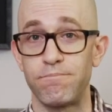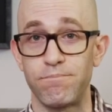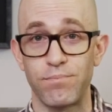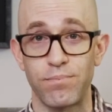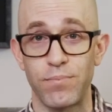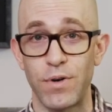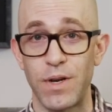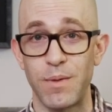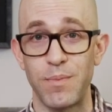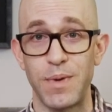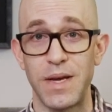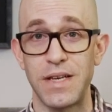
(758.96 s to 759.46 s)

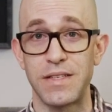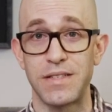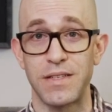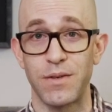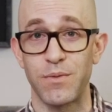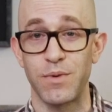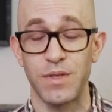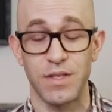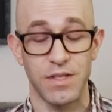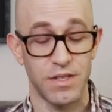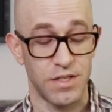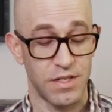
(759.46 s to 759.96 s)
pretty basic
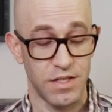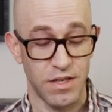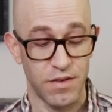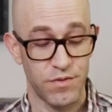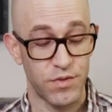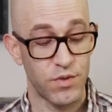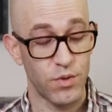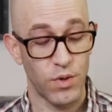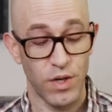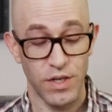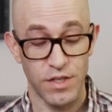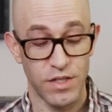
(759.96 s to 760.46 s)
with this stuff,
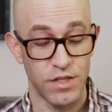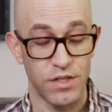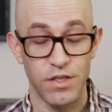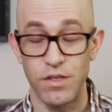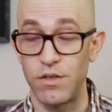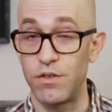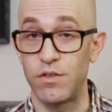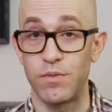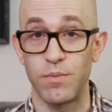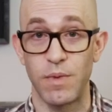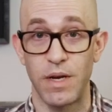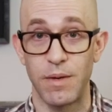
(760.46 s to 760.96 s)
so I just
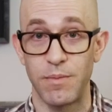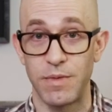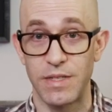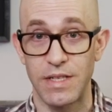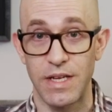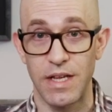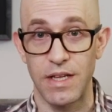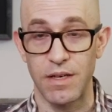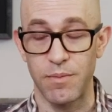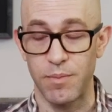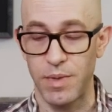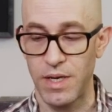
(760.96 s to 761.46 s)
use my
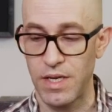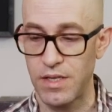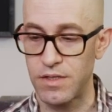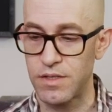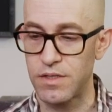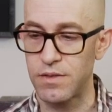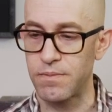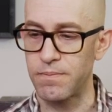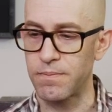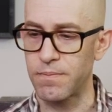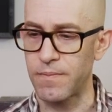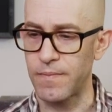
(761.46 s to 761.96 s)
metallic paints.